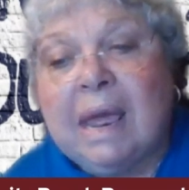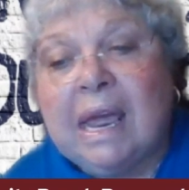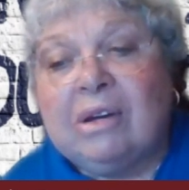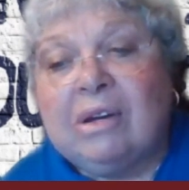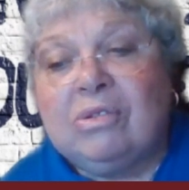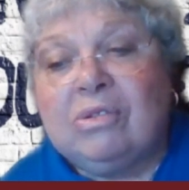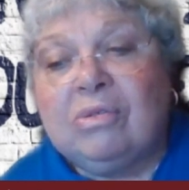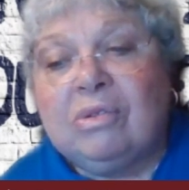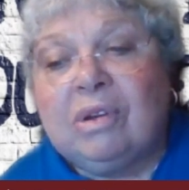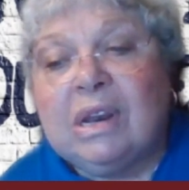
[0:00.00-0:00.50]

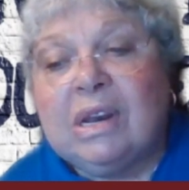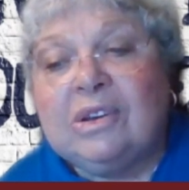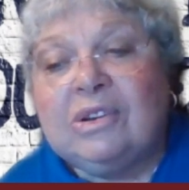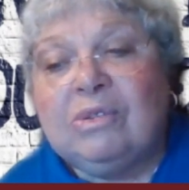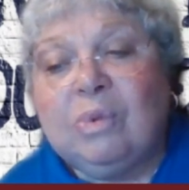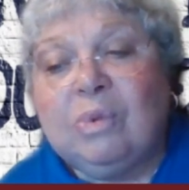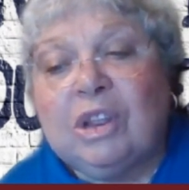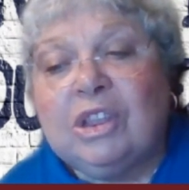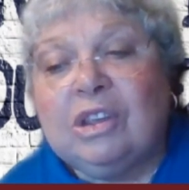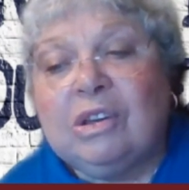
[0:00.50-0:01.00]
boundaries
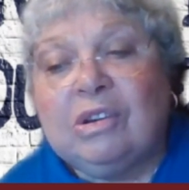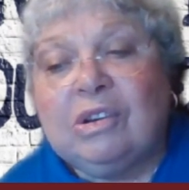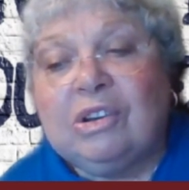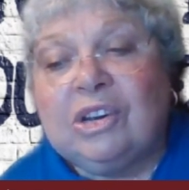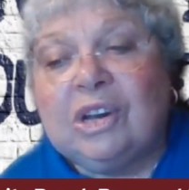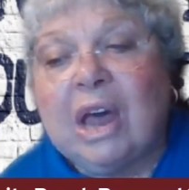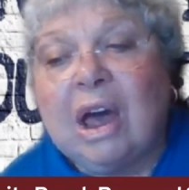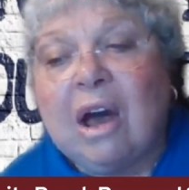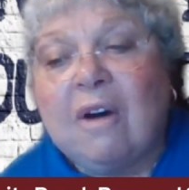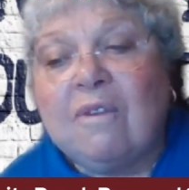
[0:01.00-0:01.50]
with
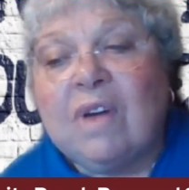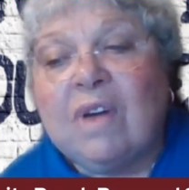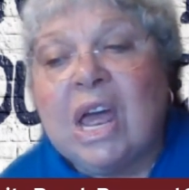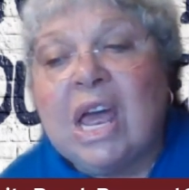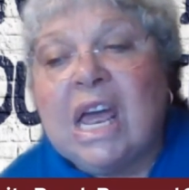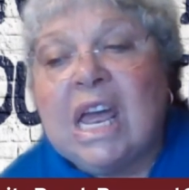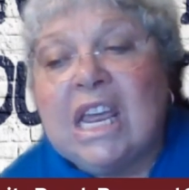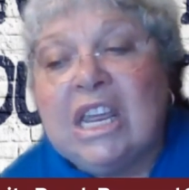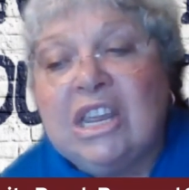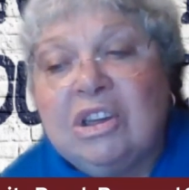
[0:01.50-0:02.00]
yourself,
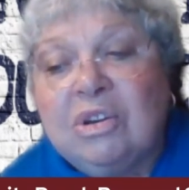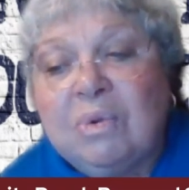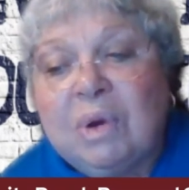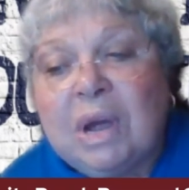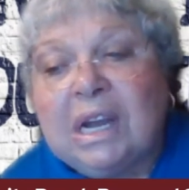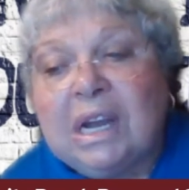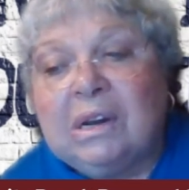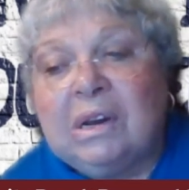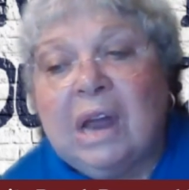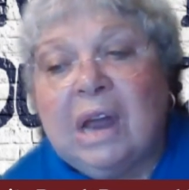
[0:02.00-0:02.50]

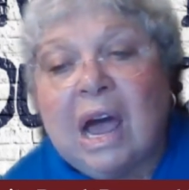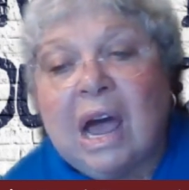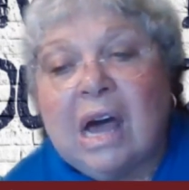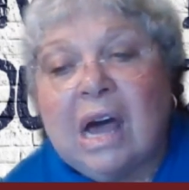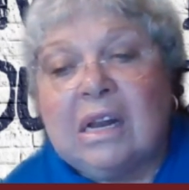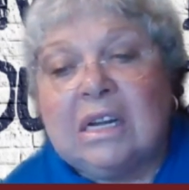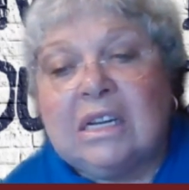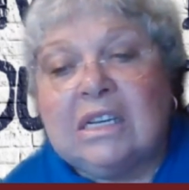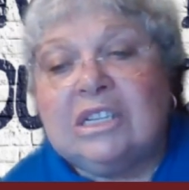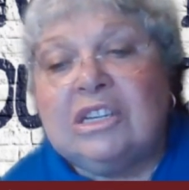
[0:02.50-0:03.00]
you
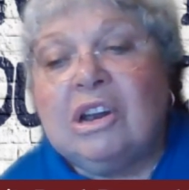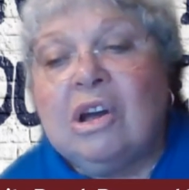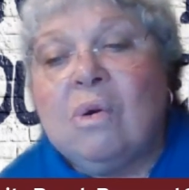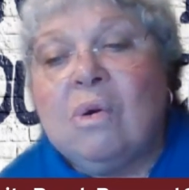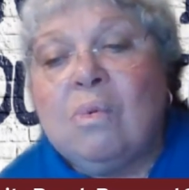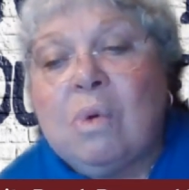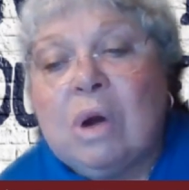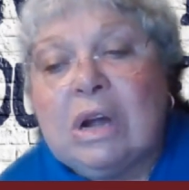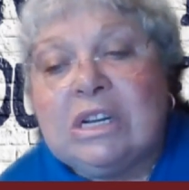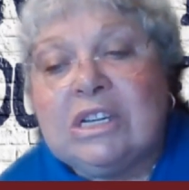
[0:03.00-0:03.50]
acknowledge
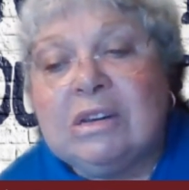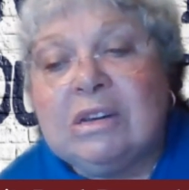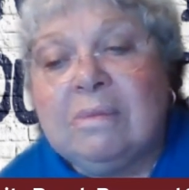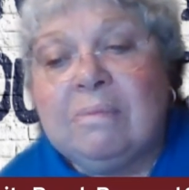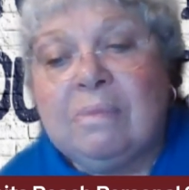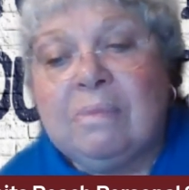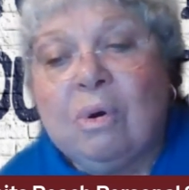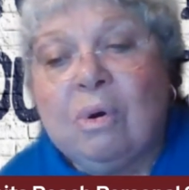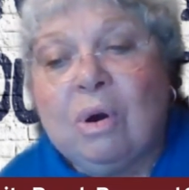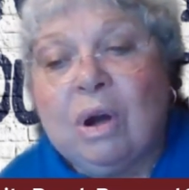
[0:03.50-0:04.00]
what's
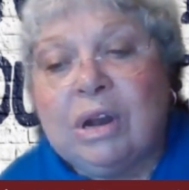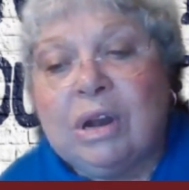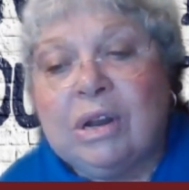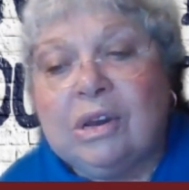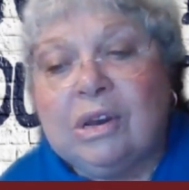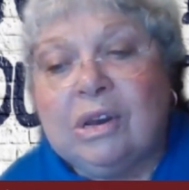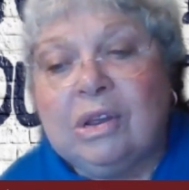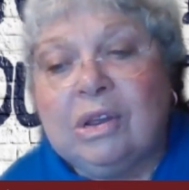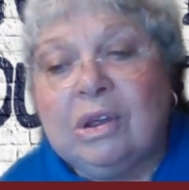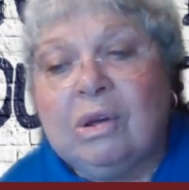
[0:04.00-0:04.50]

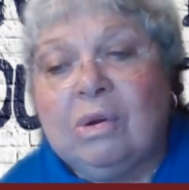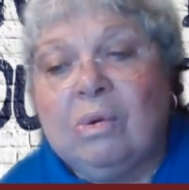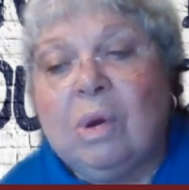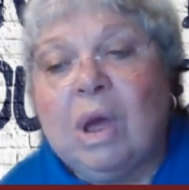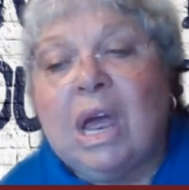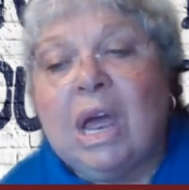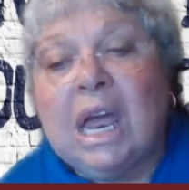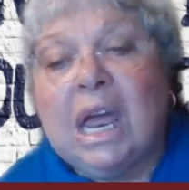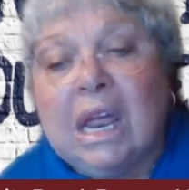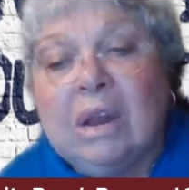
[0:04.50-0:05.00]
important to
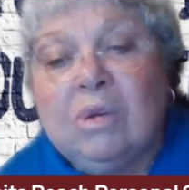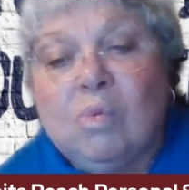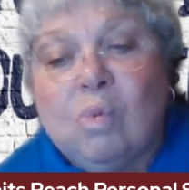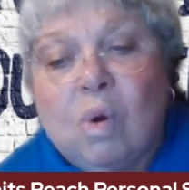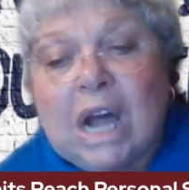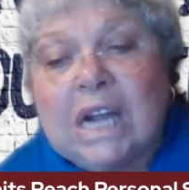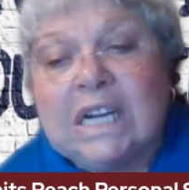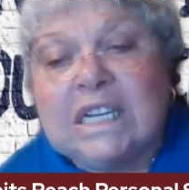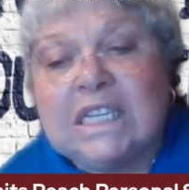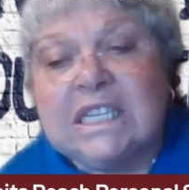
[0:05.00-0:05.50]
you and
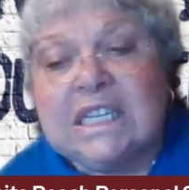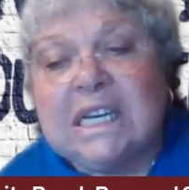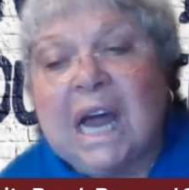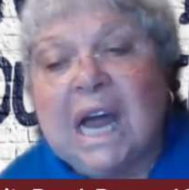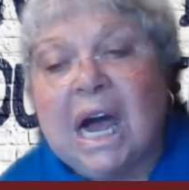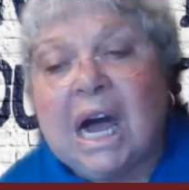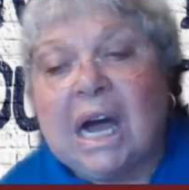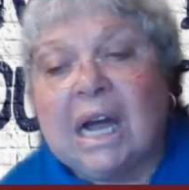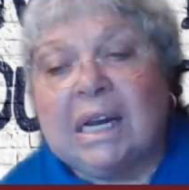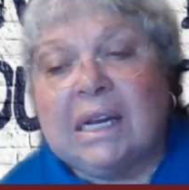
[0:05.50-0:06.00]
what's
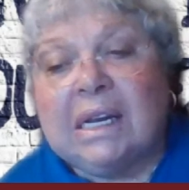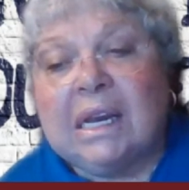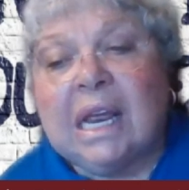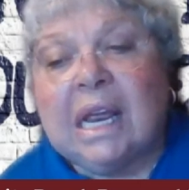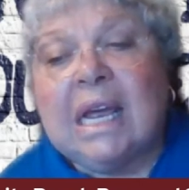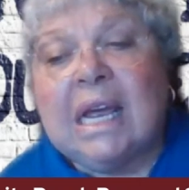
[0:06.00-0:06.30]
not.